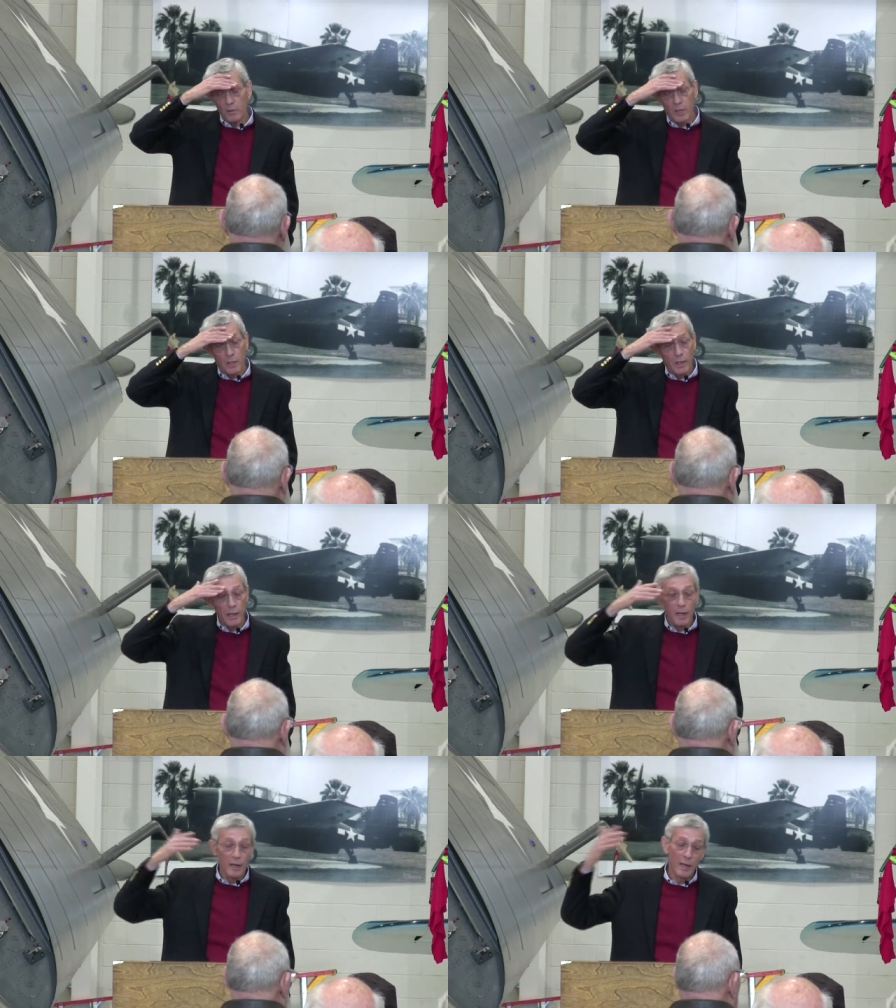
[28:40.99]
and,
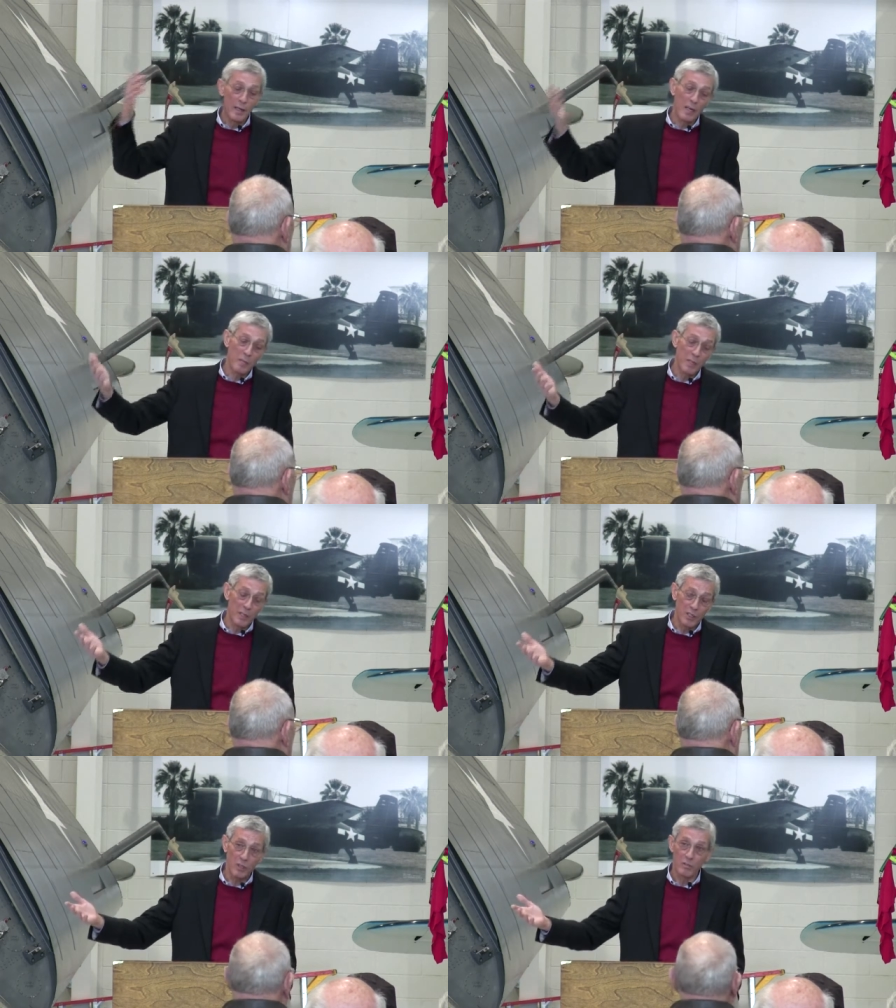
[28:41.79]
and, I, and I ended up
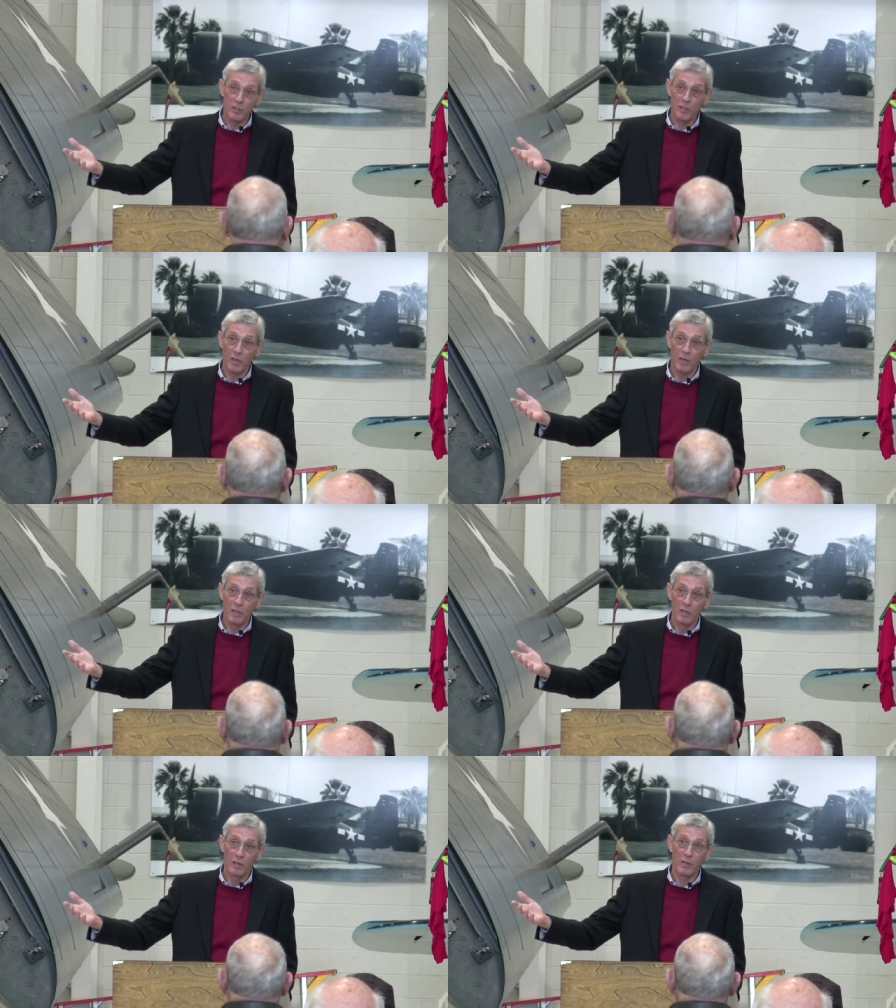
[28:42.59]
getting a silver
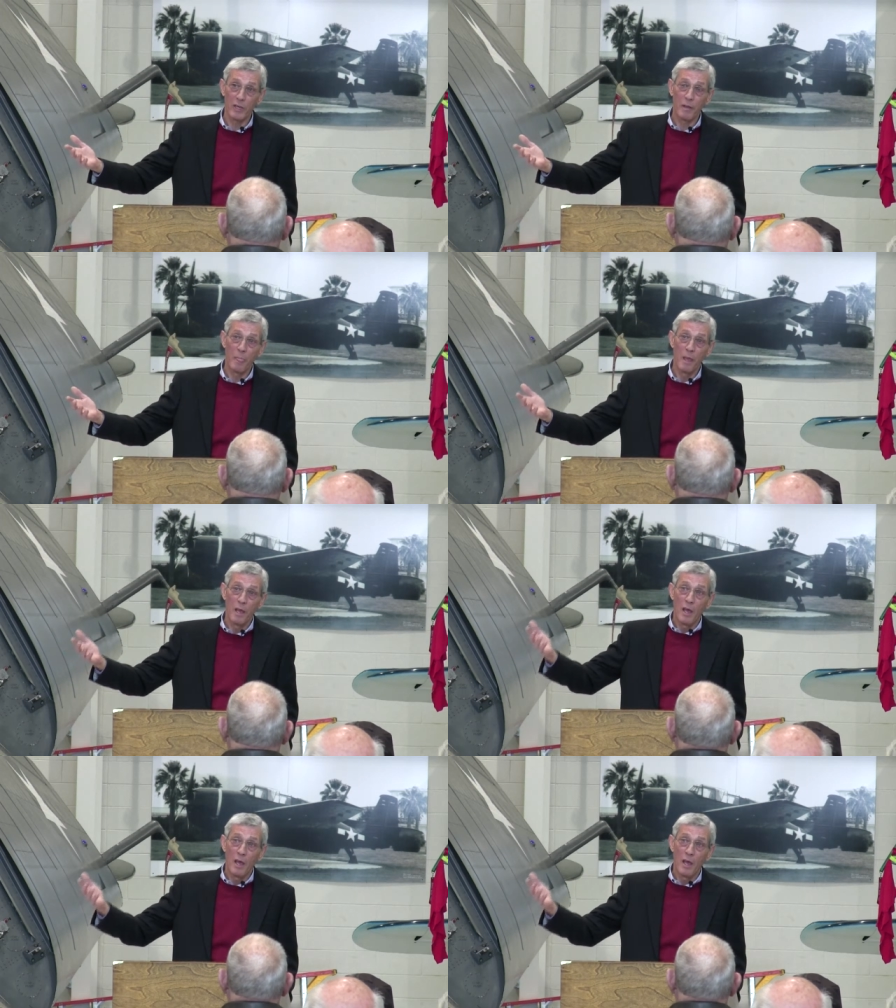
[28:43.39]
star. Okay.